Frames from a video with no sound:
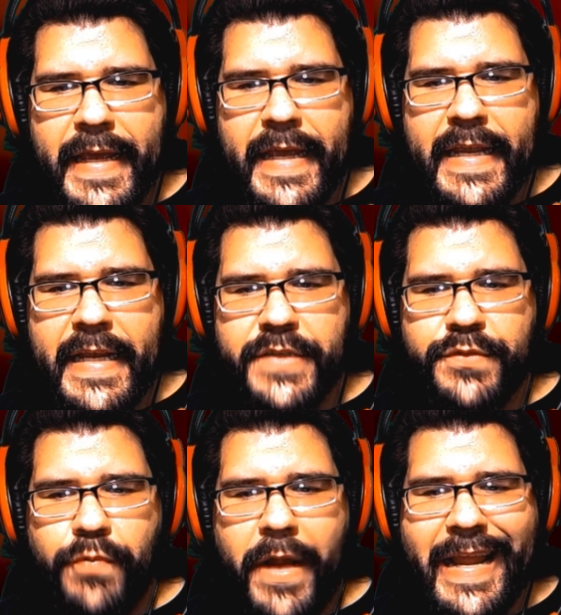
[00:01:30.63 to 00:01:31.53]
He is
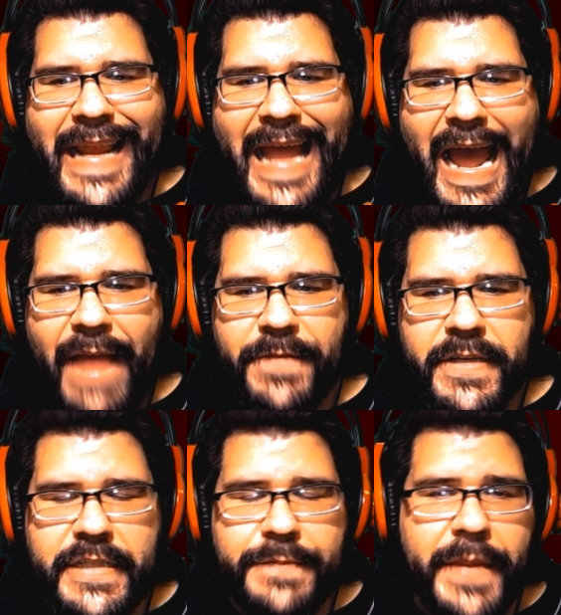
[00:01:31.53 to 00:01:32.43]
running at
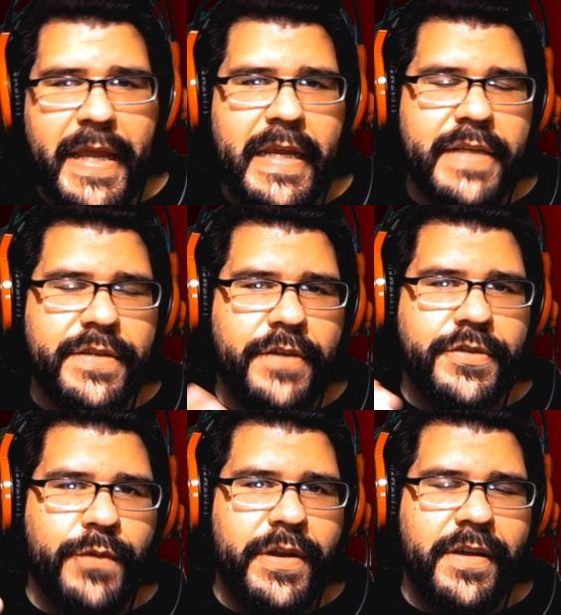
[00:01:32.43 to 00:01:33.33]
average speed. He is
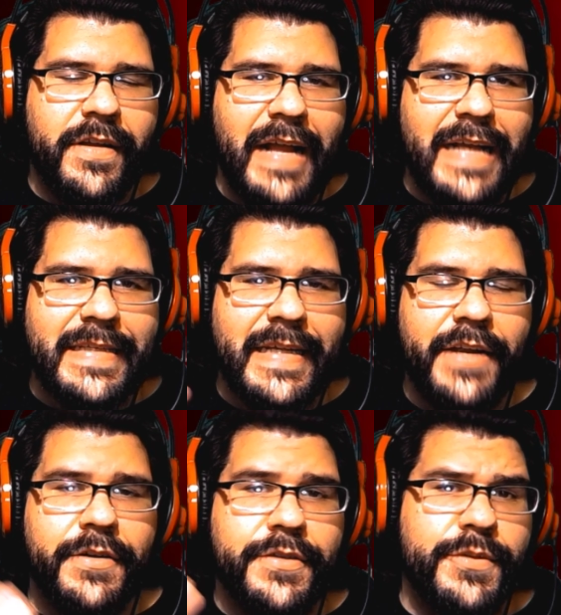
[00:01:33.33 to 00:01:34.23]
also one of the classic
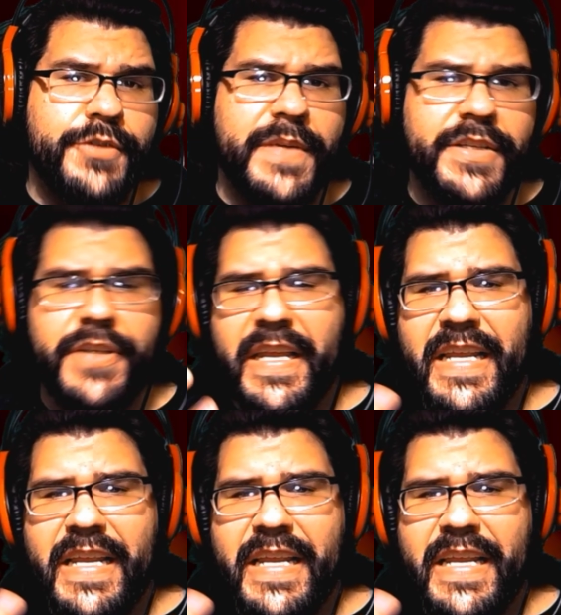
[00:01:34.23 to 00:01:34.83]
heroes, which means you can